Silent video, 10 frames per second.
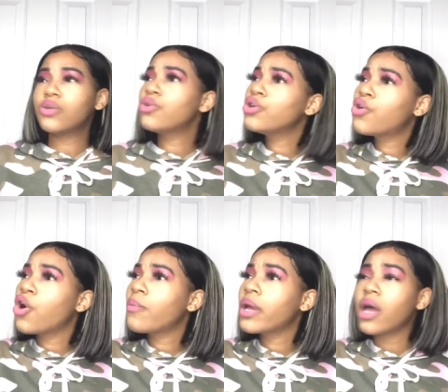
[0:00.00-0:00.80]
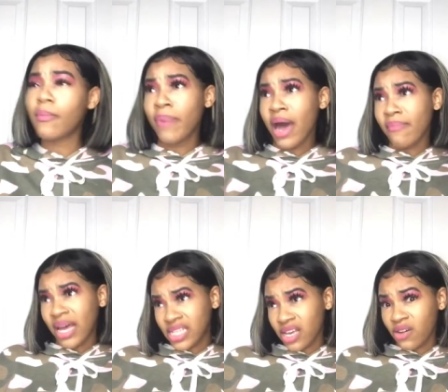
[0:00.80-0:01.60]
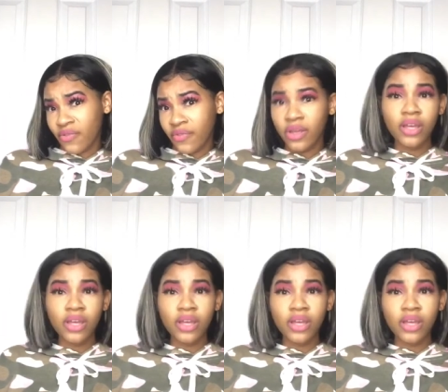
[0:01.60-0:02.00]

Who you going with? By myself?